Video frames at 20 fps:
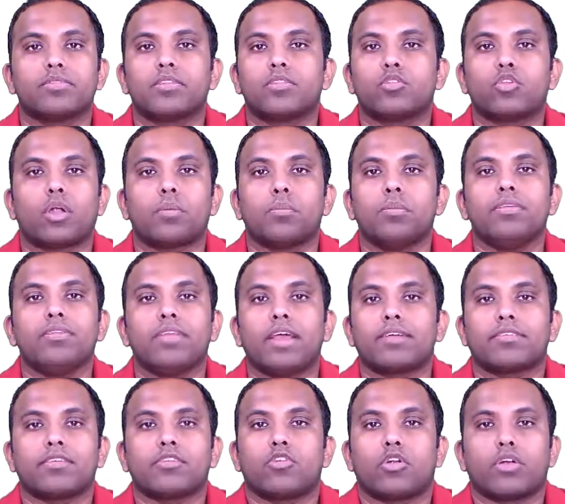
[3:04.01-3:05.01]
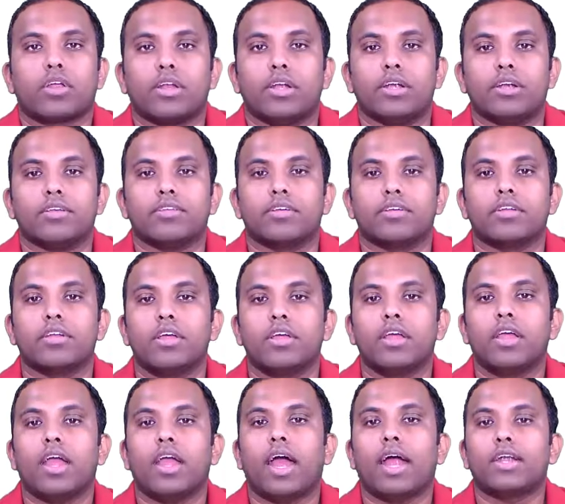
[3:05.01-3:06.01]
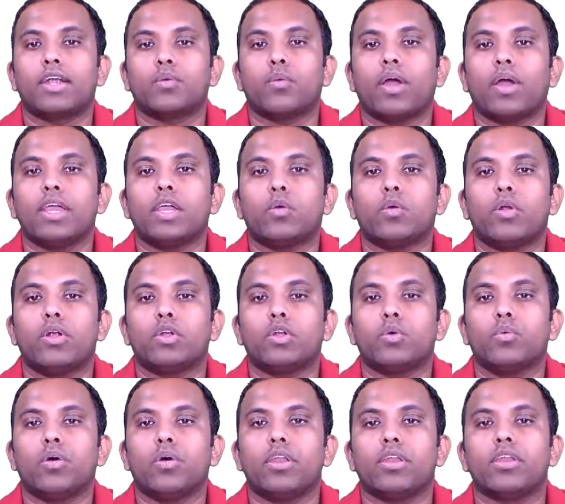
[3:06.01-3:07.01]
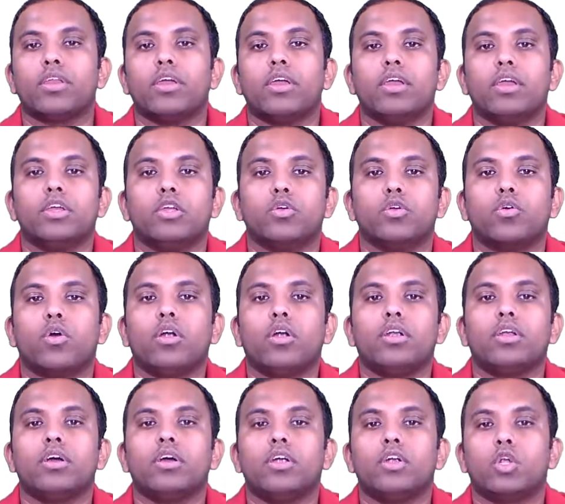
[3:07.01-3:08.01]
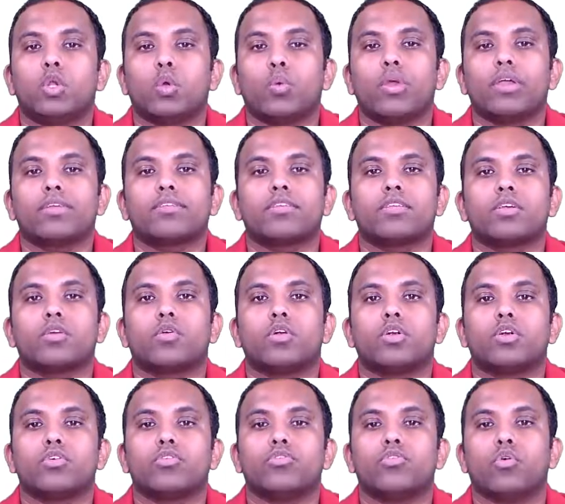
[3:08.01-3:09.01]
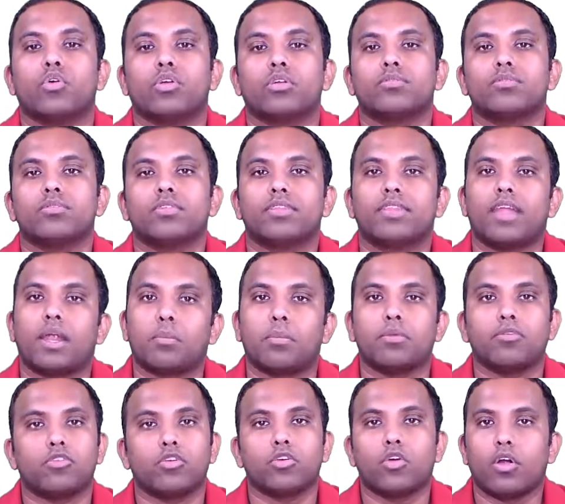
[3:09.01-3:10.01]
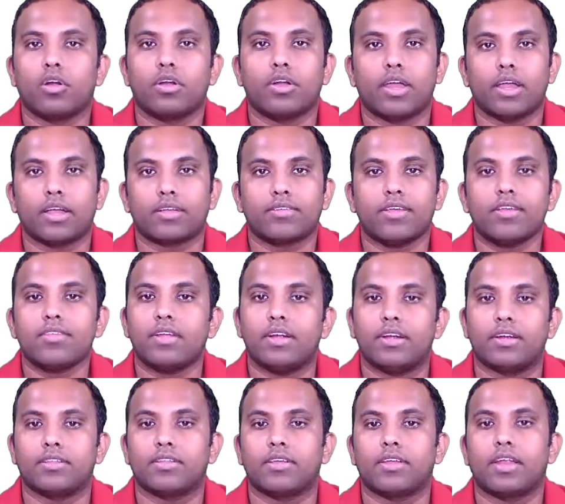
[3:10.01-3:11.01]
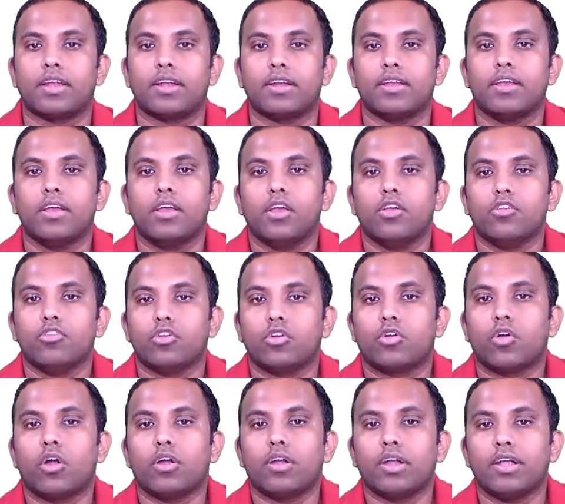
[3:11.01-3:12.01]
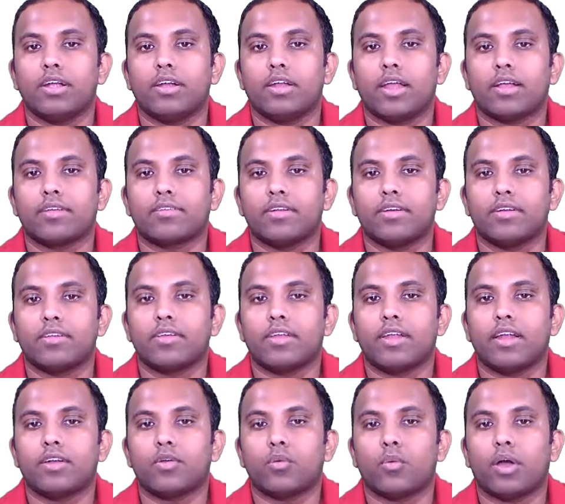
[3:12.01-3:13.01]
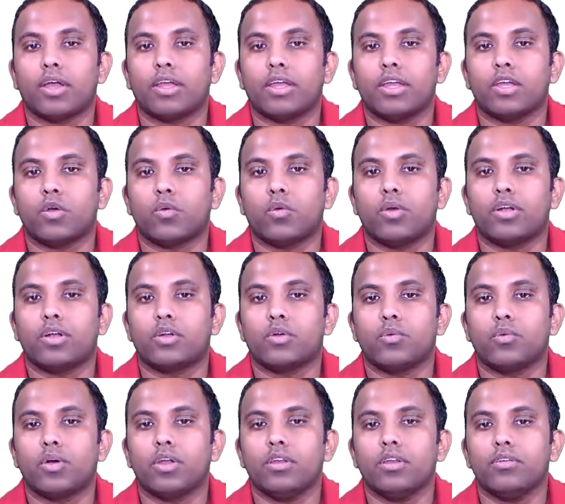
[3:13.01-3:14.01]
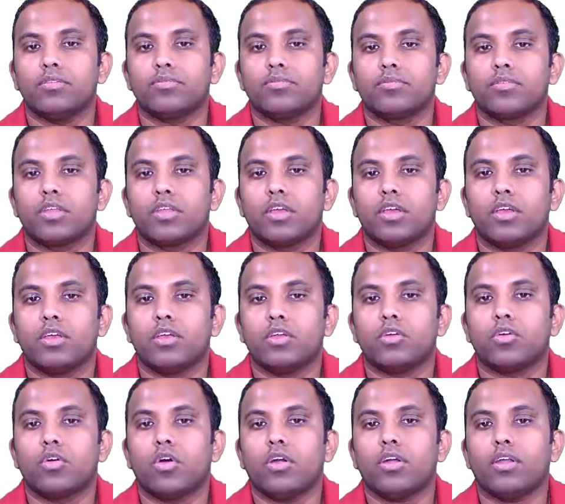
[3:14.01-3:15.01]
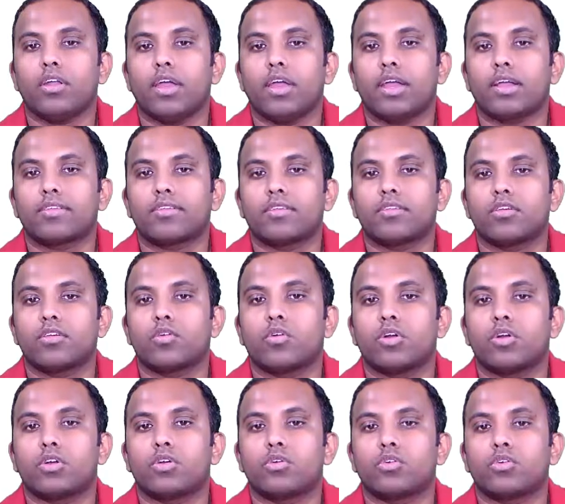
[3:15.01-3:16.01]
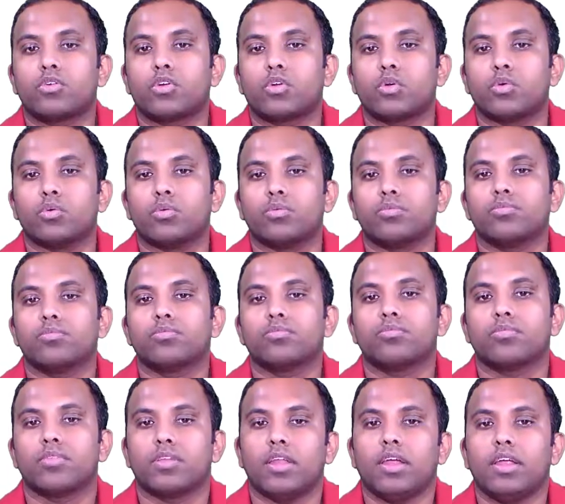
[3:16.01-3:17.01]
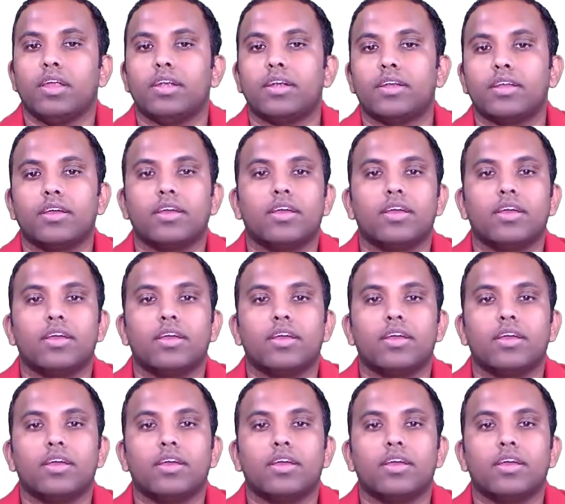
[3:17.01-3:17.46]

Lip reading: So that means x is not an integer. At y equal to 1, you got 2x is equal to 4. That means you got x as integer, right? So you got x integer at y equal to 1. You got x is equal to 2, right?